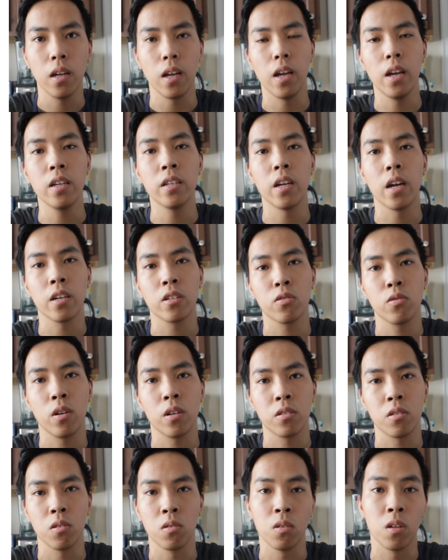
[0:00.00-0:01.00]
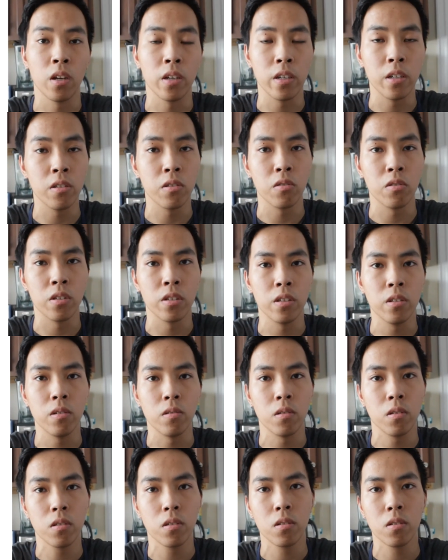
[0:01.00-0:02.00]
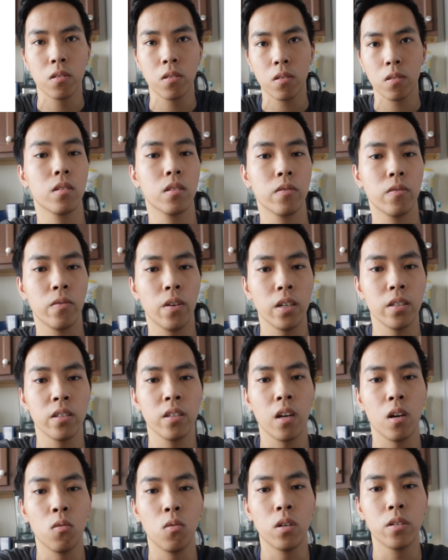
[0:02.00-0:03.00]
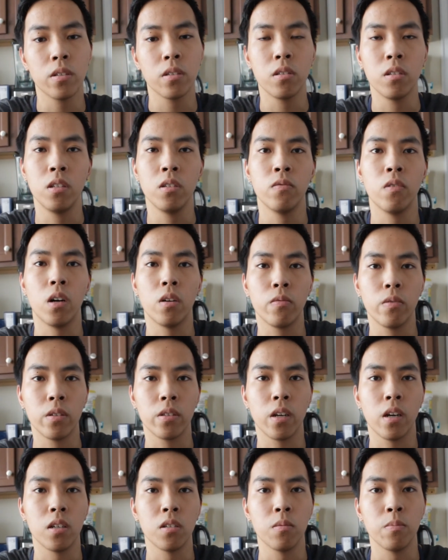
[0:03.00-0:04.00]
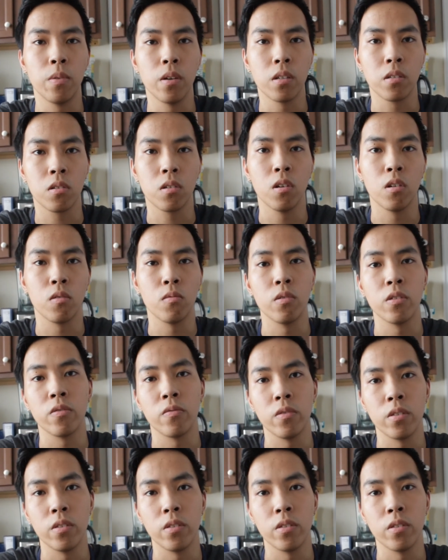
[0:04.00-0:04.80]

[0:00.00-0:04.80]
and extracts are a lot easier to use. Finally, I want to leave off with how to best cook with